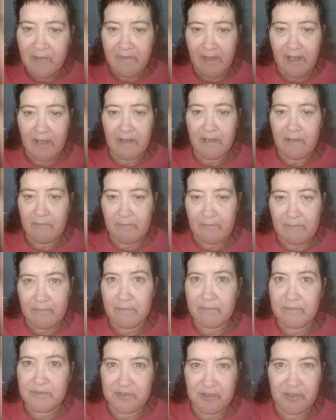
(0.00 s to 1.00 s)
that I'm
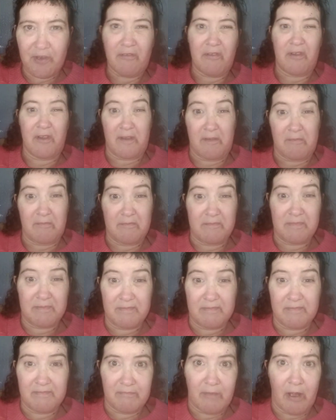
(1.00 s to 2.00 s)
stronger than
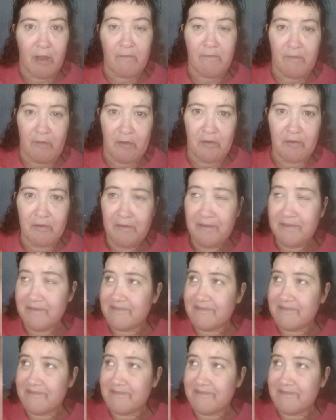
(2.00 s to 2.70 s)
what I thought.